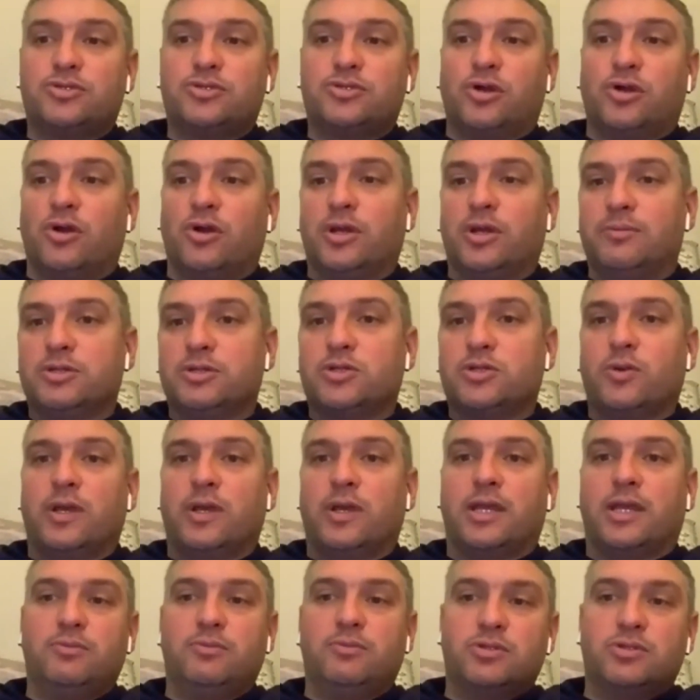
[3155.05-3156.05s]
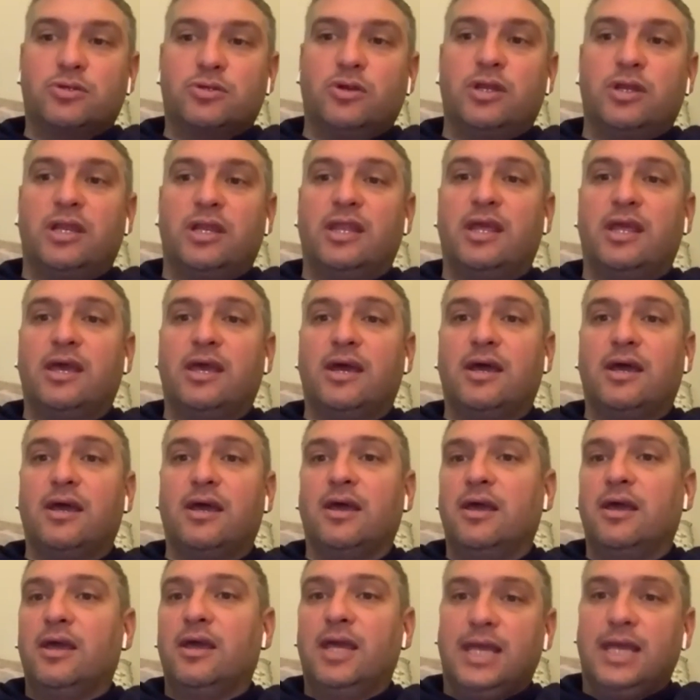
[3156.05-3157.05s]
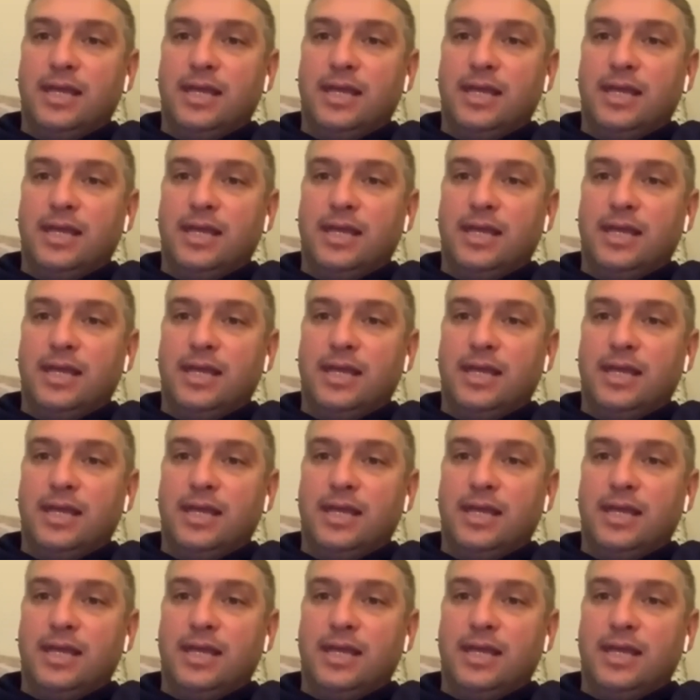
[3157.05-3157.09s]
He was strong, he was quick, he was good in the air,